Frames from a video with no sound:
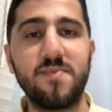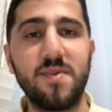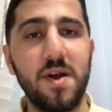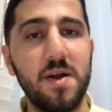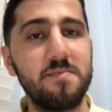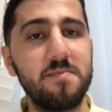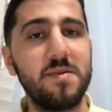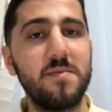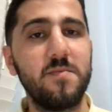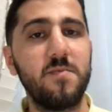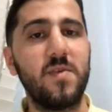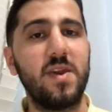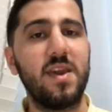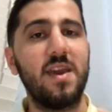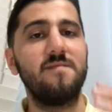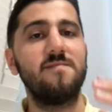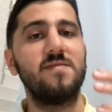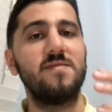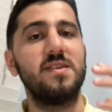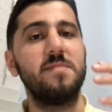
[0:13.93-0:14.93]
problem. We
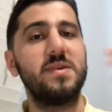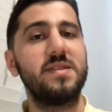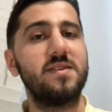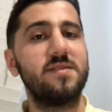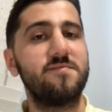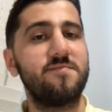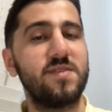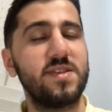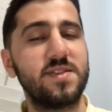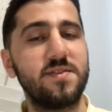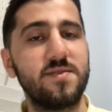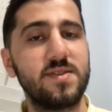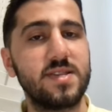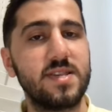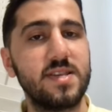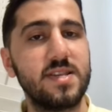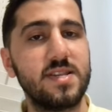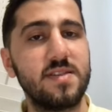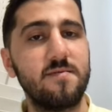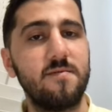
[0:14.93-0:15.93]
have limited
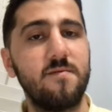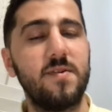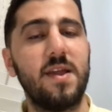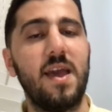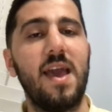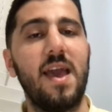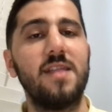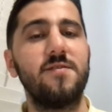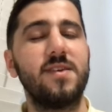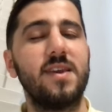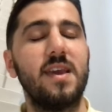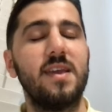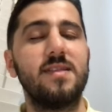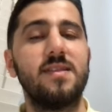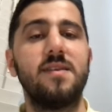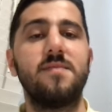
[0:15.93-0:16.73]
resources. We want to allocate